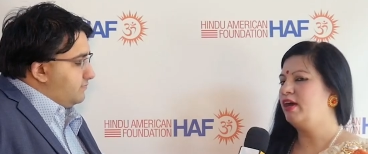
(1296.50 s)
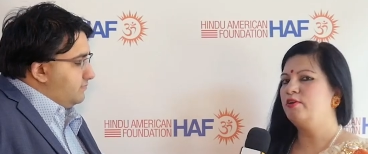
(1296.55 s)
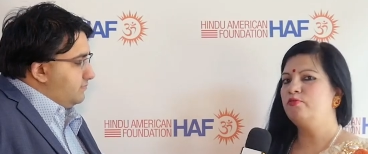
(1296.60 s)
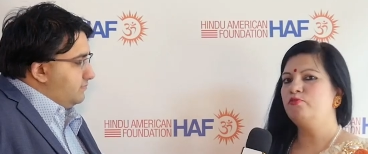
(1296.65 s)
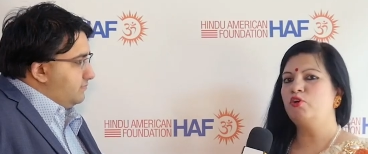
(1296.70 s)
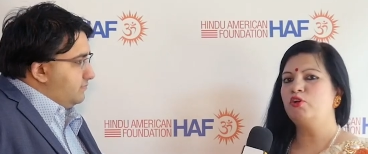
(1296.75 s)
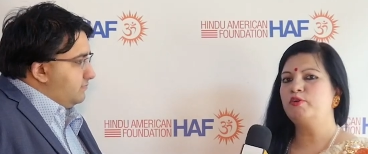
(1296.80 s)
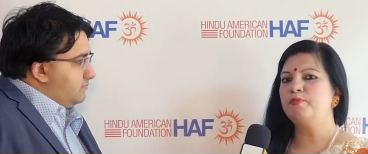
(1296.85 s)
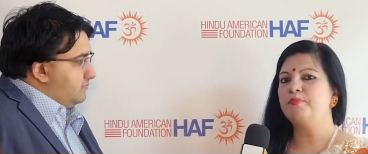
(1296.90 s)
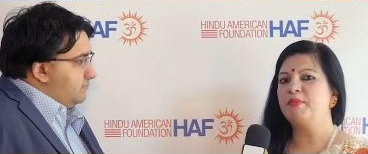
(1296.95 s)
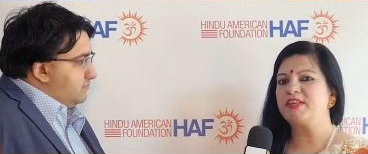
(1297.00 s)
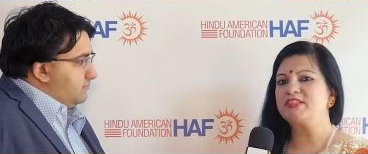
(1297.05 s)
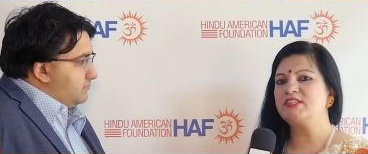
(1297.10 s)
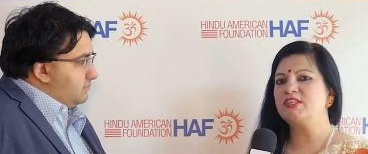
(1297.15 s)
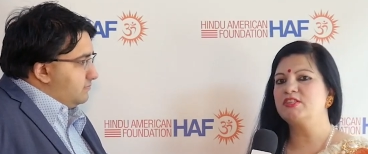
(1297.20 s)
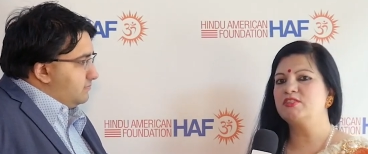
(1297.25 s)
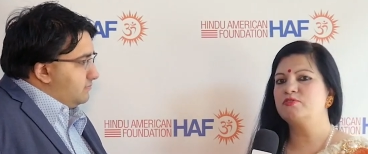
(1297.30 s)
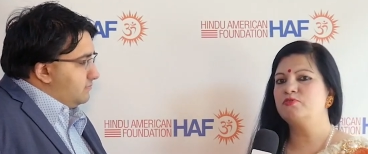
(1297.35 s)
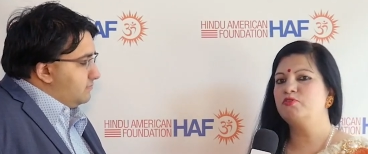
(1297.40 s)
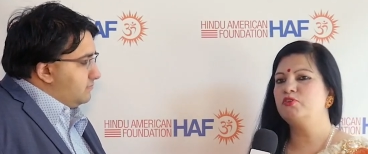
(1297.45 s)
Speaker 1: and what
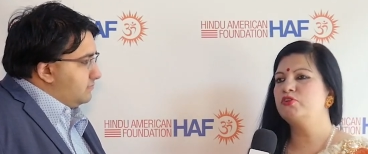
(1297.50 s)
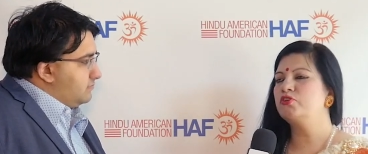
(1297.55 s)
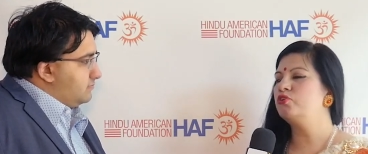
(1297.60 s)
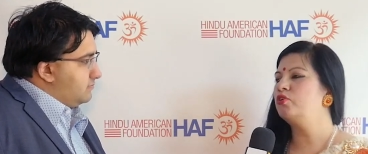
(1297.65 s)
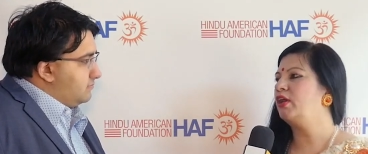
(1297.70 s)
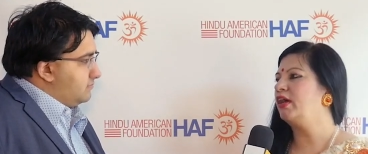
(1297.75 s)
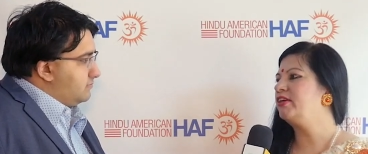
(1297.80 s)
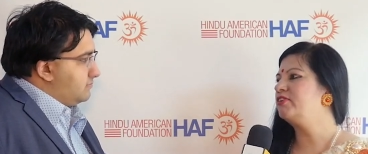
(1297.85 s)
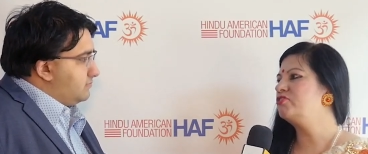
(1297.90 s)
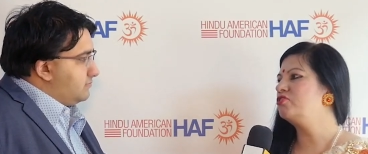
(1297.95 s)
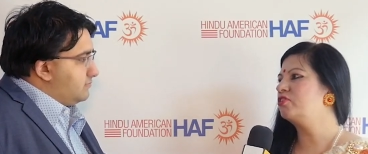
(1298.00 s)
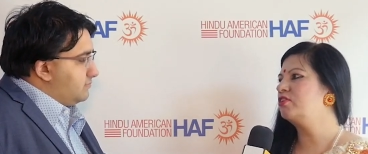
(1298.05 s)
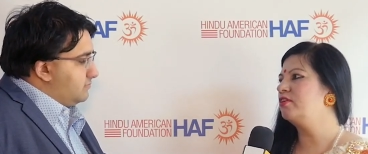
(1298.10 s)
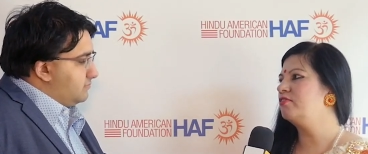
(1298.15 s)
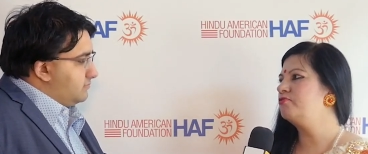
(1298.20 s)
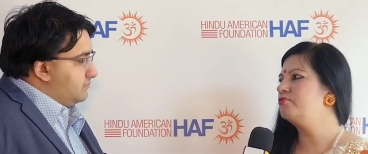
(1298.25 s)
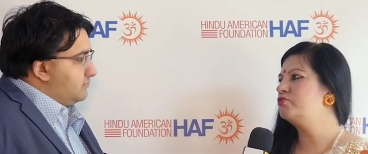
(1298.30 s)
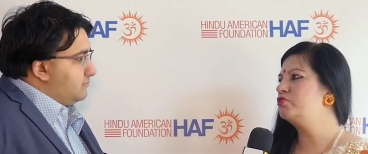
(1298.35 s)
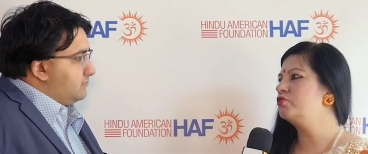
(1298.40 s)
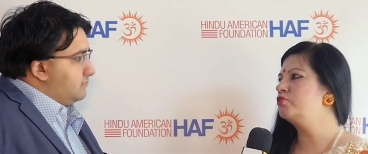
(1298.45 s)
message would you like to
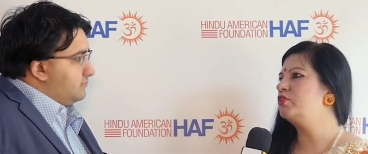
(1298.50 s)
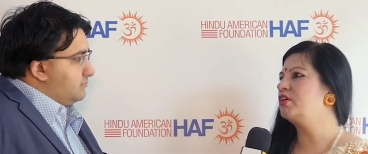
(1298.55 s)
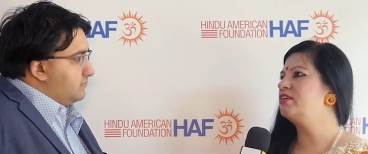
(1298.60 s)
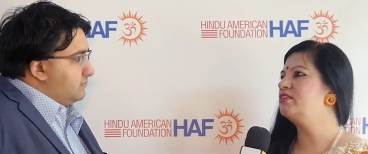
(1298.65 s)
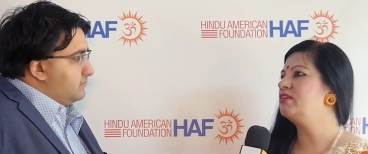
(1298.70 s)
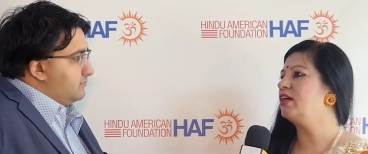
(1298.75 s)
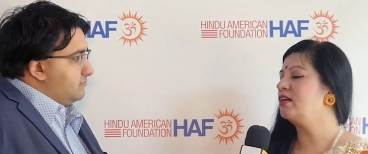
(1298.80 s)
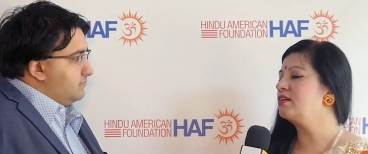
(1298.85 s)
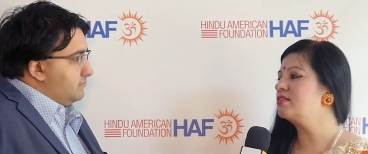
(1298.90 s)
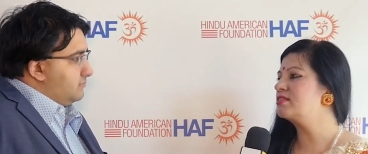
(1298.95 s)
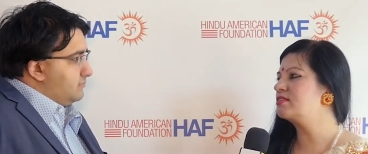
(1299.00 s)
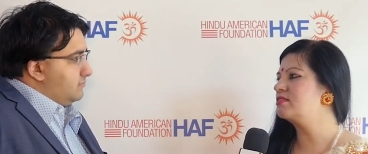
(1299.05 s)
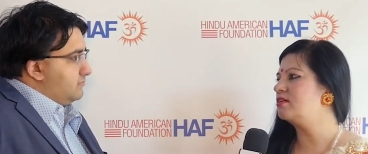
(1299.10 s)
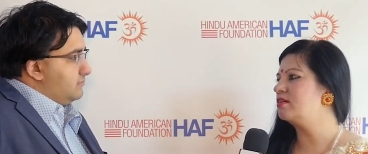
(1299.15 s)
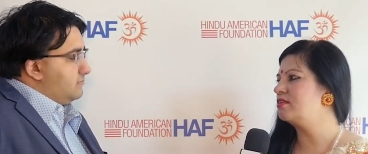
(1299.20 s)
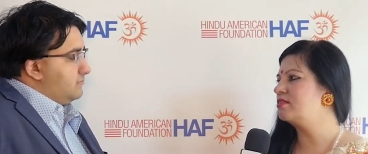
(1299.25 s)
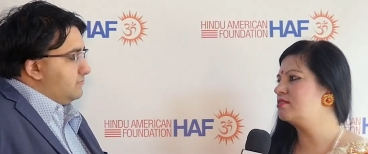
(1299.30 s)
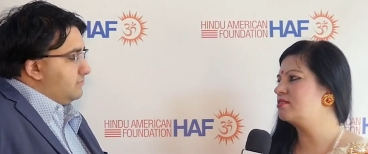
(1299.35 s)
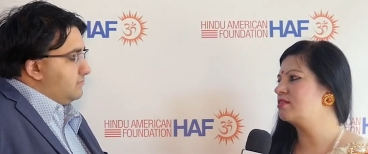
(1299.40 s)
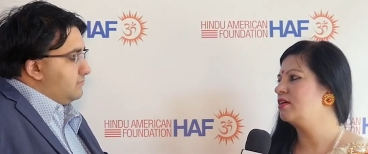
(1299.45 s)
give to the
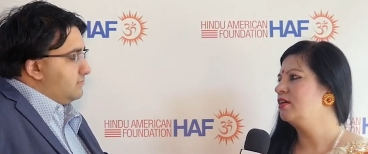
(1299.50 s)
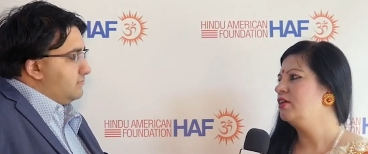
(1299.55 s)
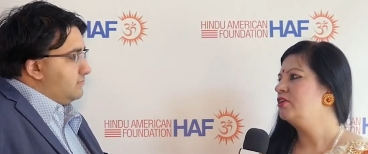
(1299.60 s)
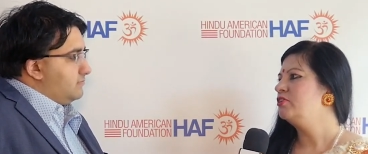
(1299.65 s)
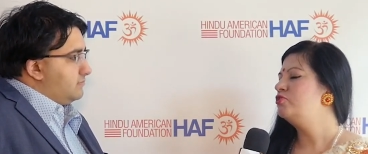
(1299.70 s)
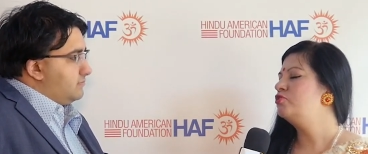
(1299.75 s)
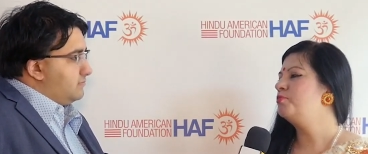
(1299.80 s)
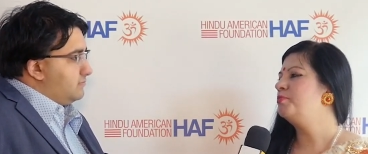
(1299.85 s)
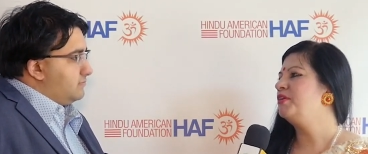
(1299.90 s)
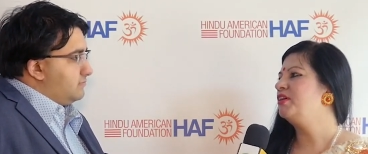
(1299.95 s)
youngsters to